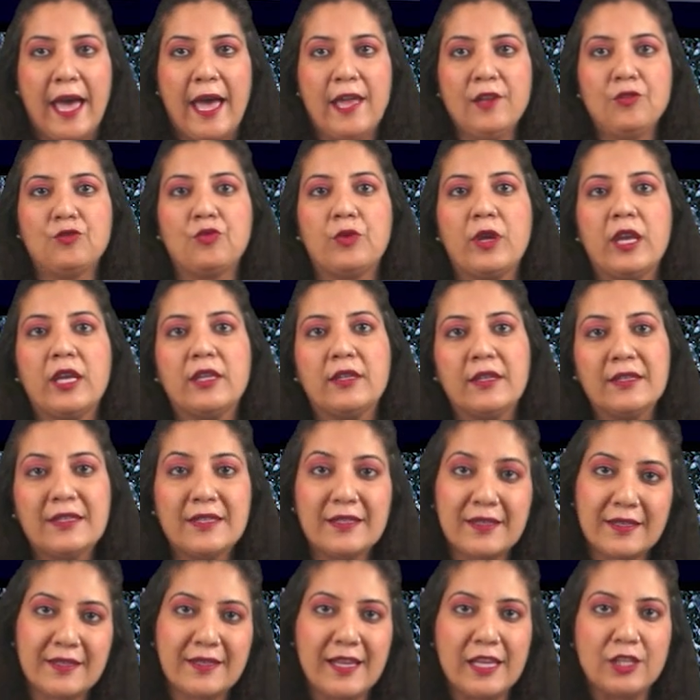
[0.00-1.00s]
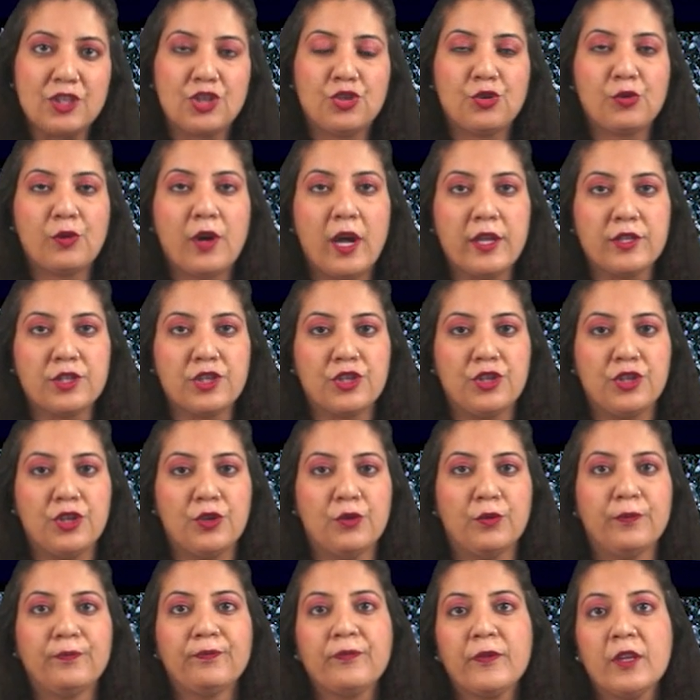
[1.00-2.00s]
and rain is set to
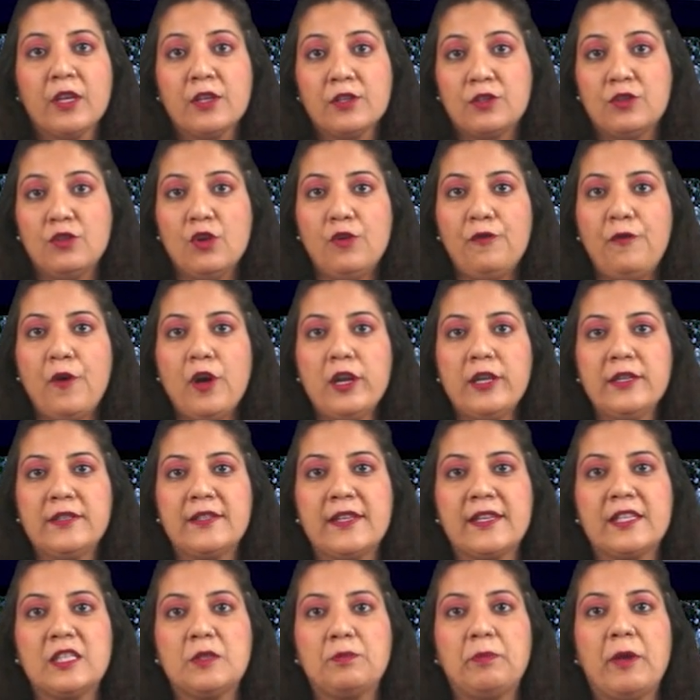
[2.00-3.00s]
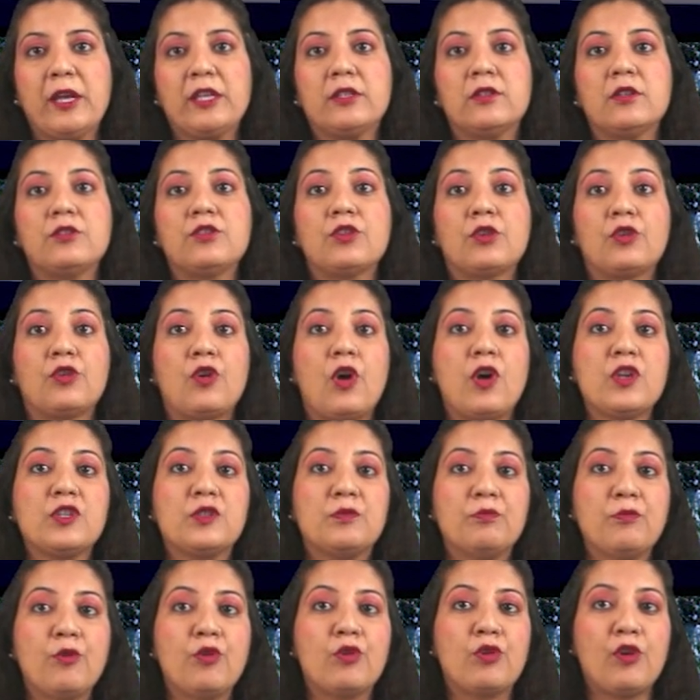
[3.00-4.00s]
continue. Snowfall is expected
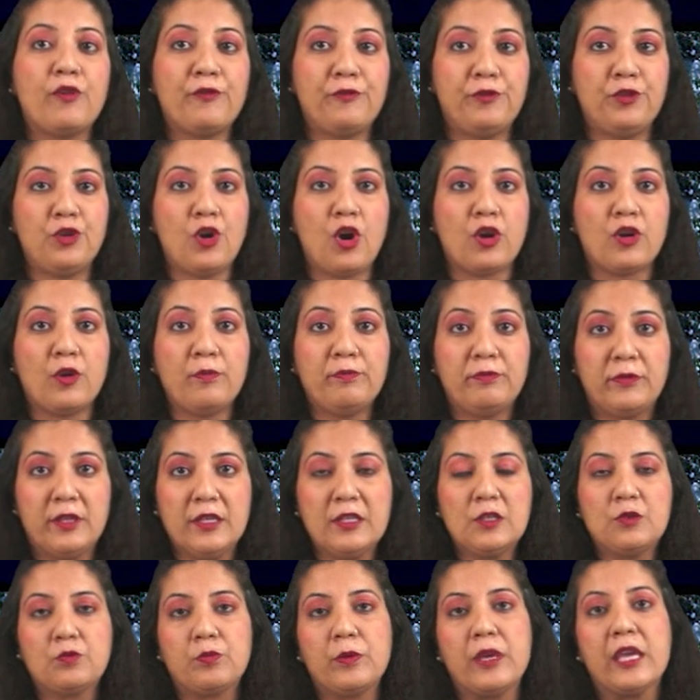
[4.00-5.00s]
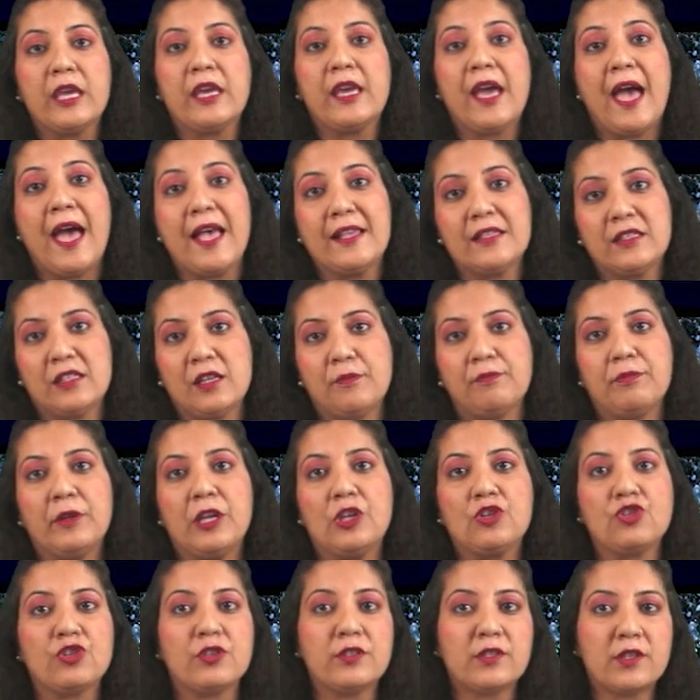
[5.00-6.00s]
across more of Europe this week as
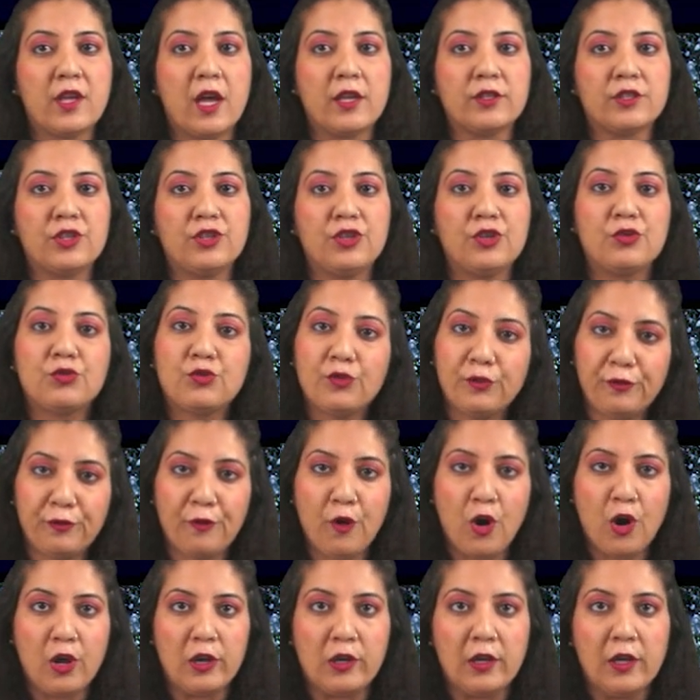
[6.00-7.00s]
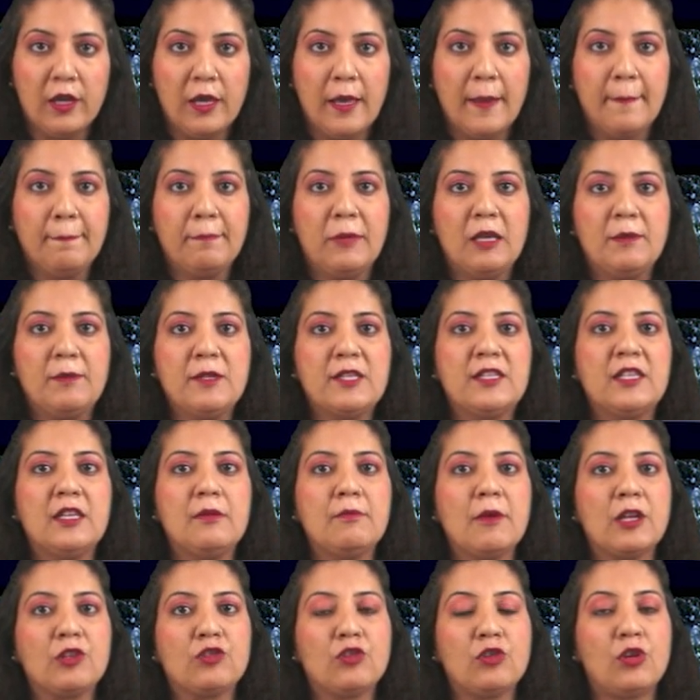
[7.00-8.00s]
temperatures continue to fall.
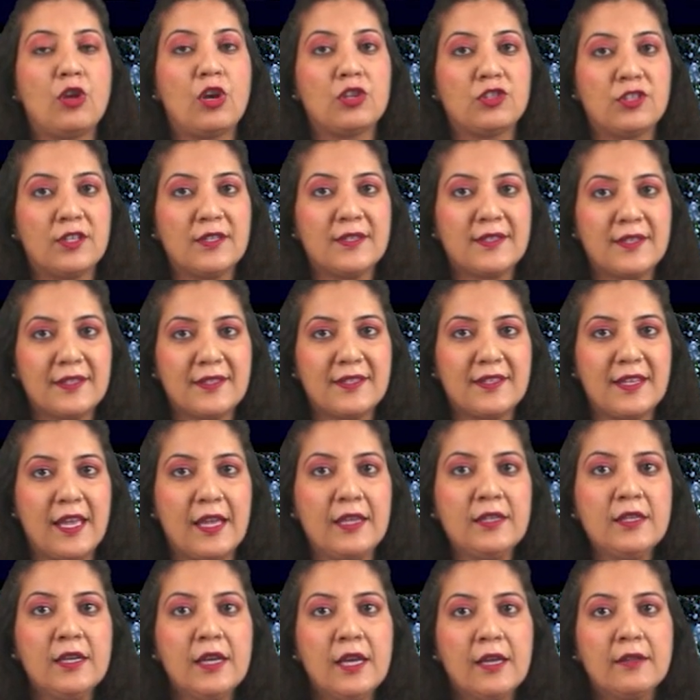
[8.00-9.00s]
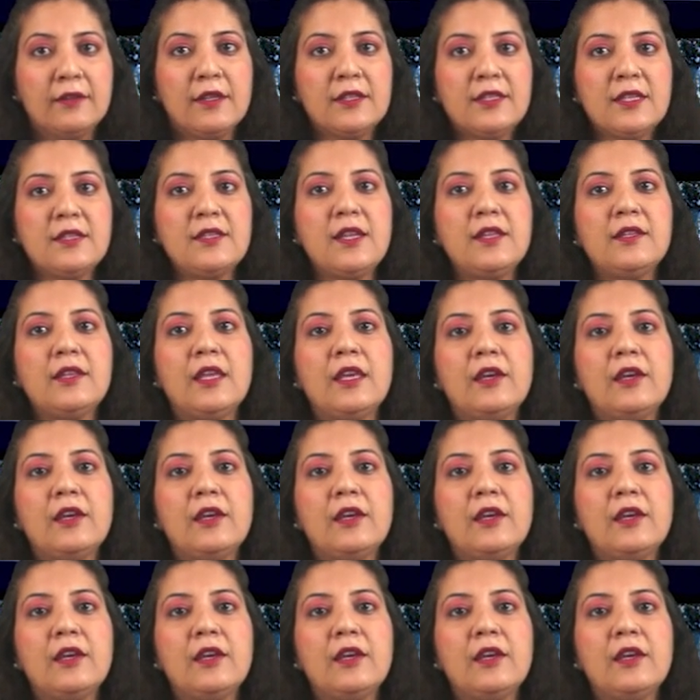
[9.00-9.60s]
BBC meteorologists said this is an